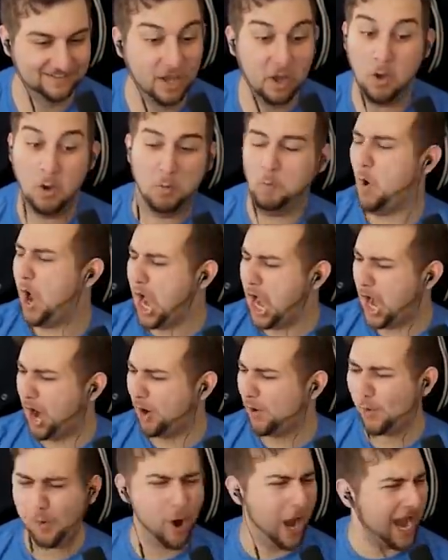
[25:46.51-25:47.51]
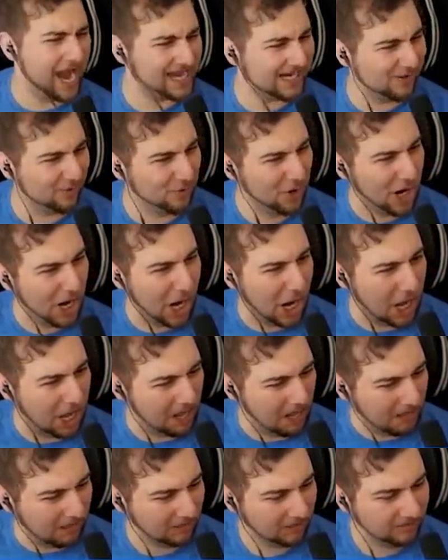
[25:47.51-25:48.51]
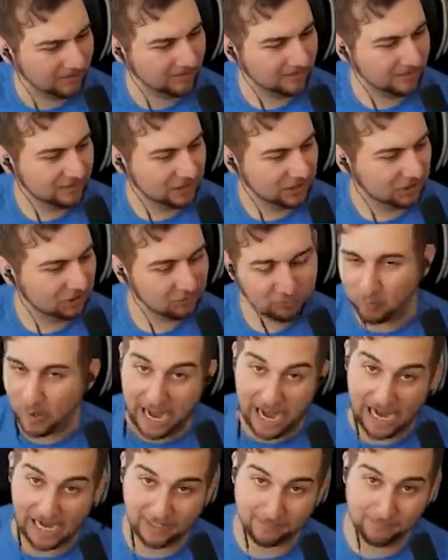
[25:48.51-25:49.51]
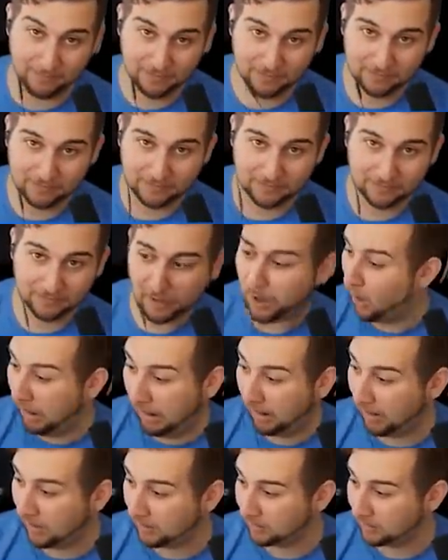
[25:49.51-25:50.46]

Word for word: No. Whoa, wait, huh? Rhyme? Huh?